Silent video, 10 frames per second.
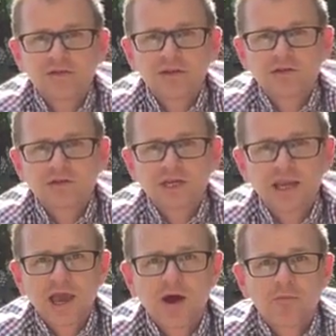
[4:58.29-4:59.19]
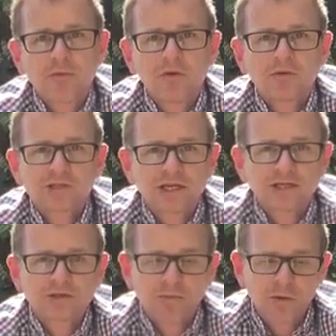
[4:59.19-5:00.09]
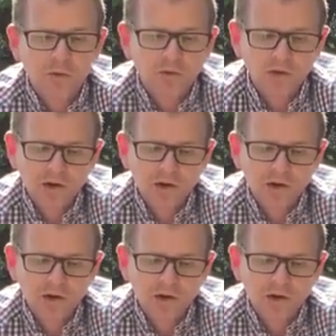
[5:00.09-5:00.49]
you seek help or seek support,